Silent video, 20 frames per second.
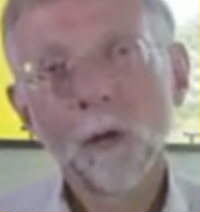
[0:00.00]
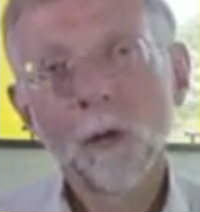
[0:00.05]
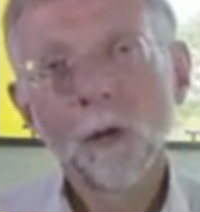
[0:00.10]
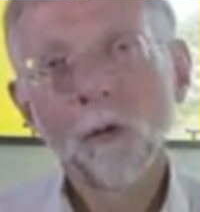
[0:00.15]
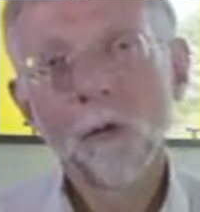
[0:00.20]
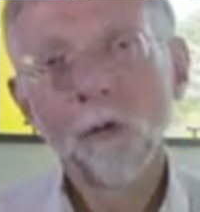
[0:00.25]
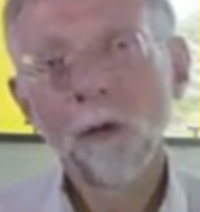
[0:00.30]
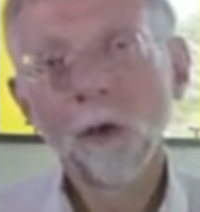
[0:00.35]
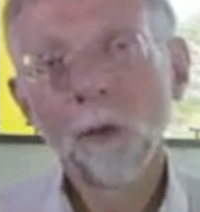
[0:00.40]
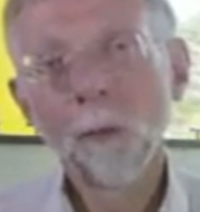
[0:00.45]

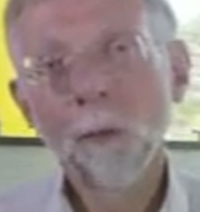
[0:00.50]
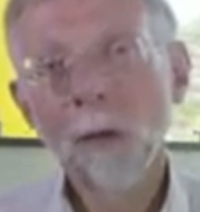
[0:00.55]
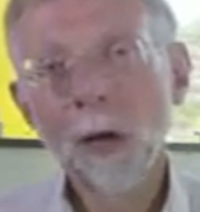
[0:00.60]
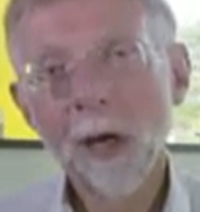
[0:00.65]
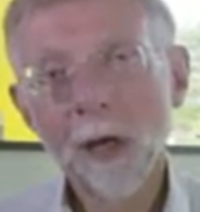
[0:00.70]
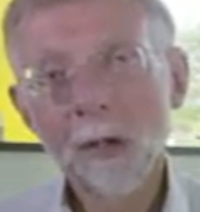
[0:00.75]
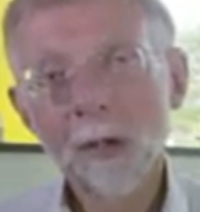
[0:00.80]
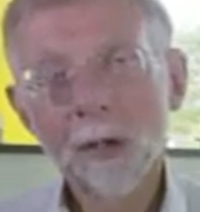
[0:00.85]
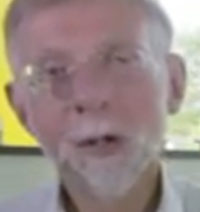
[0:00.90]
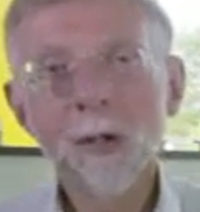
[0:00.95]
from
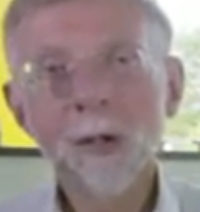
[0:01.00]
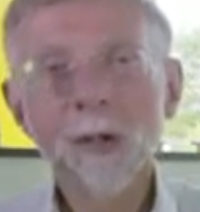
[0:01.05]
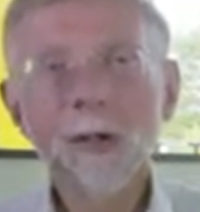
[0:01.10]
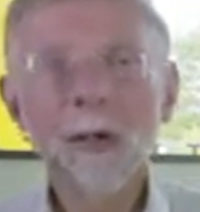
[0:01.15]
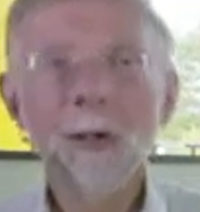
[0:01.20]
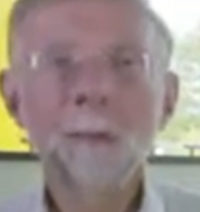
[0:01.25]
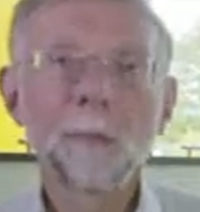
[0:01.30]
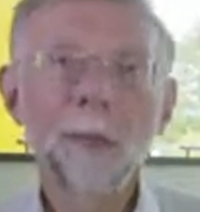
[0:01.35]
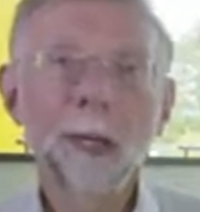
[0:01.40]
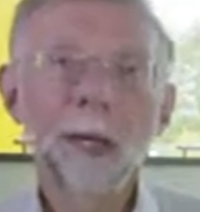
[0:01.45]
particles
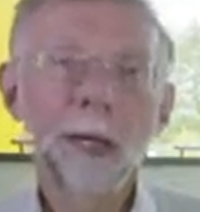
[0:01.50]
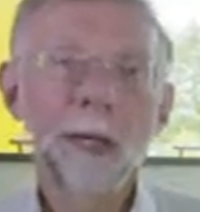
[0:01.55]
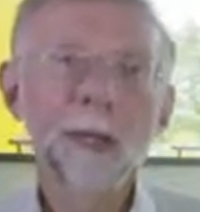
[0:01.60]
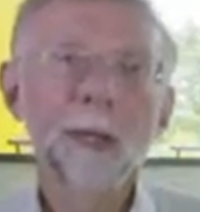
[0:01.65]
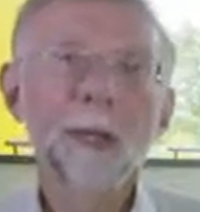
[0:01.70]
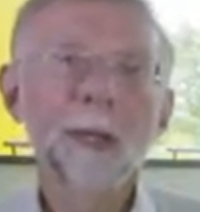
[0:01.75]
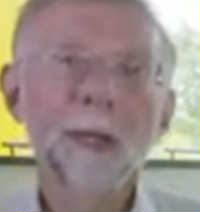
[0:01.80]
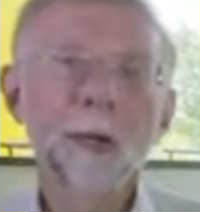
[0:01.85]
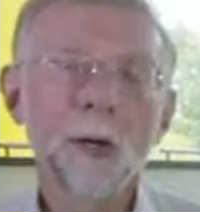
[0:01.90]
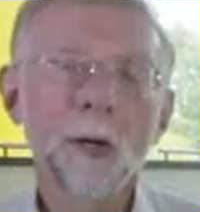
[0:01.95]
in blood
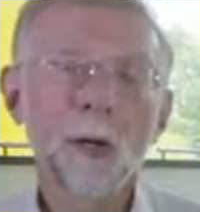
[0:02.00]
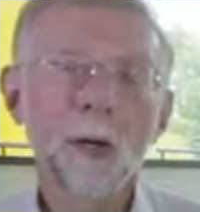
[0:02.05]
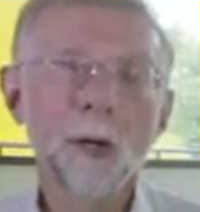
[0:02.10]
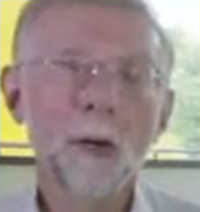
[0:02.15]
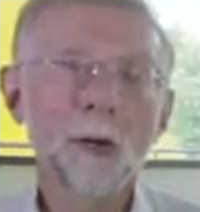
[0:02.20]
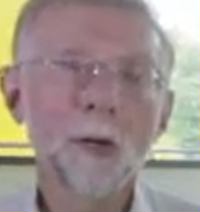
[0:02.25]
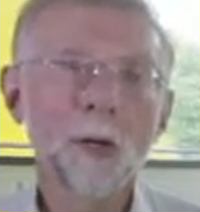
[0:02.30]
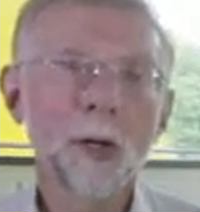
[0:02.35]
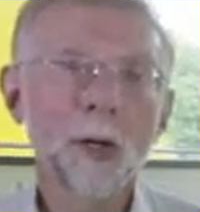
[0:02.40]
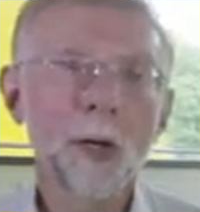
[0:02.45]

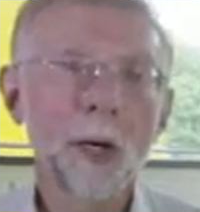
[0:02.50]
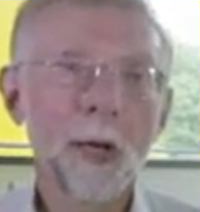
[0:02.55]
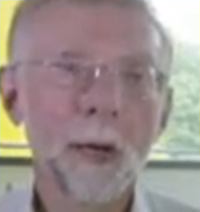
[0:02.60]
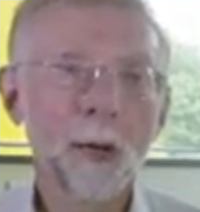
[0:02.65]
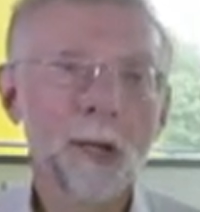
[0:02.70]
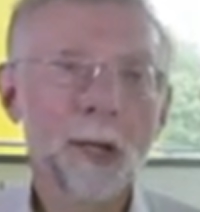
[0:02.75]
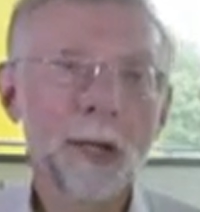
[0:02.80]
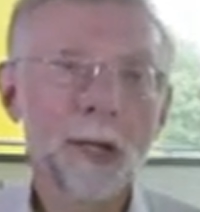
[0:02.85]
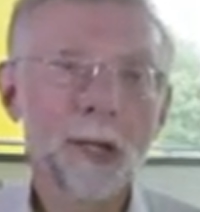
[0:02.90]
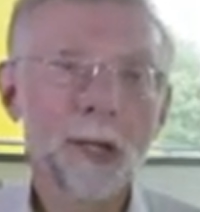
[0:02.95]
called
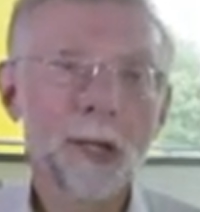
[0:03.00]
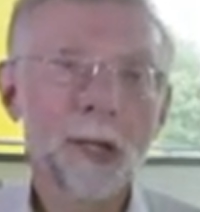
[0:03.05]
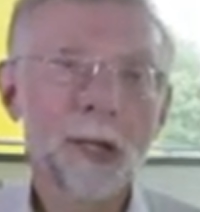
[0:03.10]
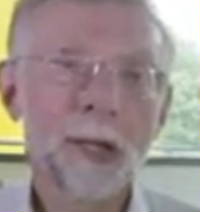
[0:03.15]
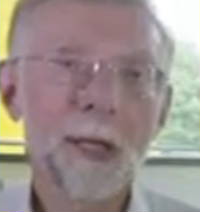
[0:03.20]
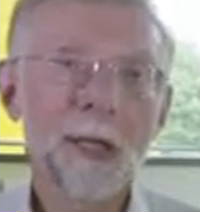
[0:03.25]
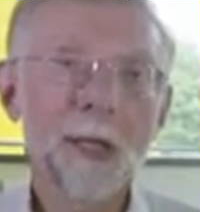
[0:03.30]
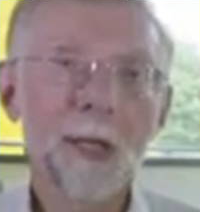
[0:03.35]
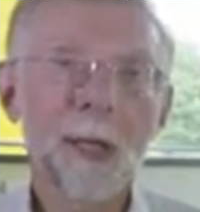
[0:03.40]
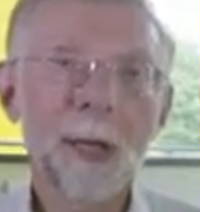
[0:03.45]

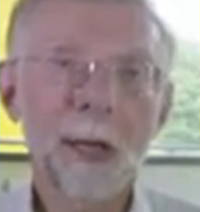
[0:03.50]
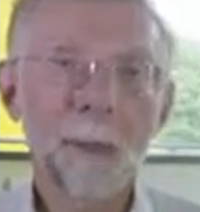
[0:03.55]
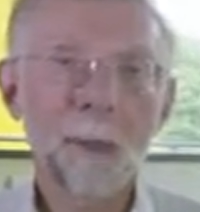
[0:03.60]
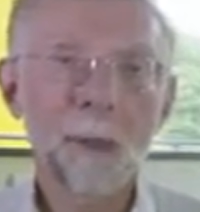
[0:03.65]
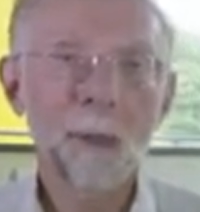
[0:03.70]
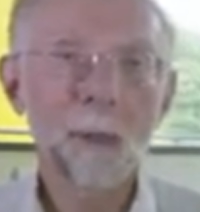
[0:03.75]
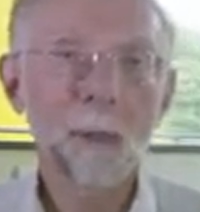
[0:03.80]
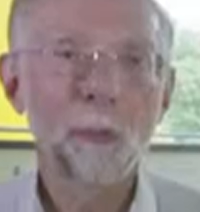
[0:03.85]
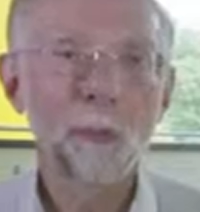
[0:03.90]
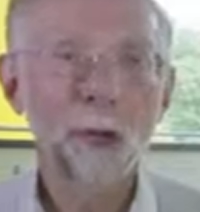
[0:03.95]
low-density
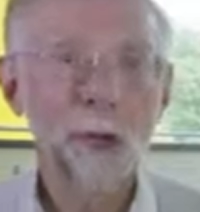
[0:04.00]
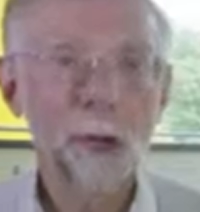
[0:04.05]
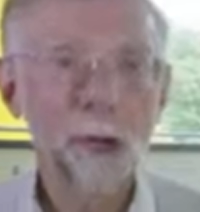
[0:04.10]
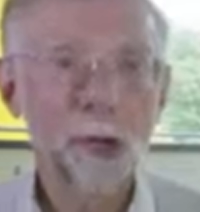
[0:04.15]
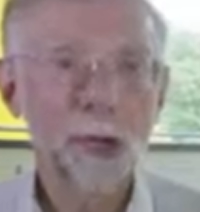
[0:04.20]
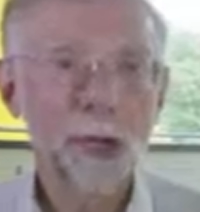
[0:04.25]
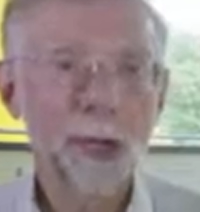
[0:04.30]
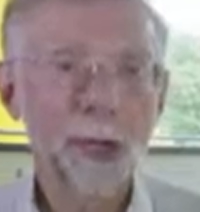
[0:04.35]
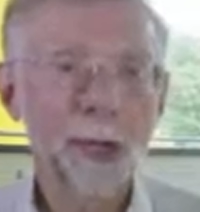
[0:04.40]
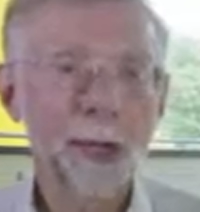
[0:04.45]

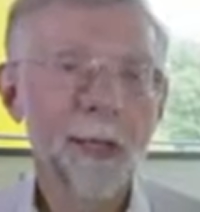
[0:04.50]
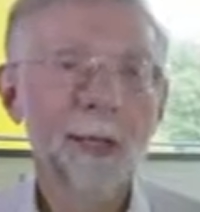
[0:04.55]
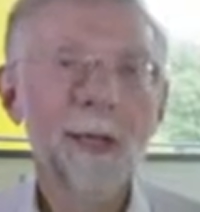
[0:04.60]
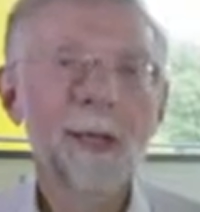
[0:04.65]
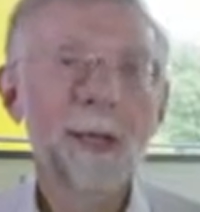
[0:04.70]
lipoprotein,